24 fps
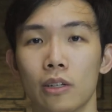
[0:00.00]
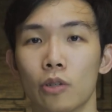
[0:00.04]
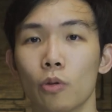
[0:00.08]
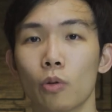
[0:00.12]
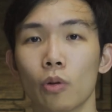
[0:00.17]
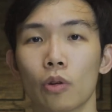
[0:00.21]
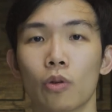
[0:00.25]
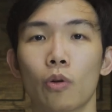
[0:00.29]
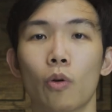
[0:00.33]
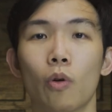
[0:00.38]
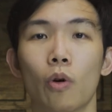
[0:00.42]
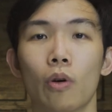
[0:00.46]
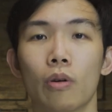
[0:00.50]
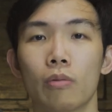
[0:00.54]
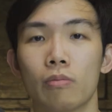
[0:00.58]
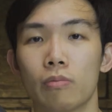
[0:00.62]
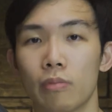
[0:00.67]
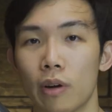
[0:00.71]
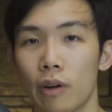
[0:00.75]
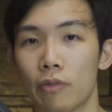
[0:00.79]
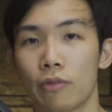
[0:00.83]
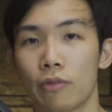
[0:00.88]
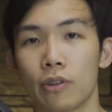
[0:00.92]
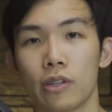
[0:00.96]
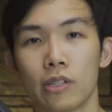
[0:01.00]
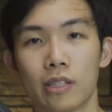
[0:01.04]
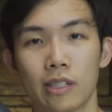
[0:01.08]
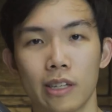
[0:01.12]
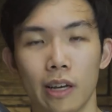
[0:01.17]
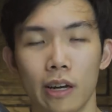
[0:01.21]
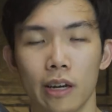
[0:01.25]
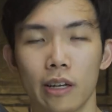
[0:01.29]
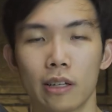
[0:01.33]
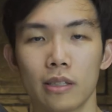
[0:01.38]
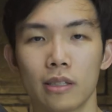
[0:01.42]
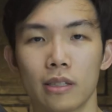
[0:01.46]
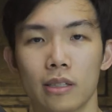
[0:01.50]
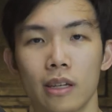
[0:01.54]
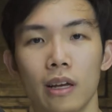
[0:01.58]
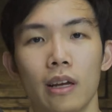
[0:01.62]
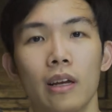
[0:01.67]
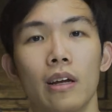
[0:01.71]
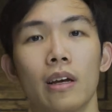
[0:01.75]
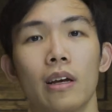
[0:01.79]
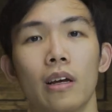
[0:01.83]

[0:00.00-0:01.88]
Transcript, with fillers: the dual core reference settings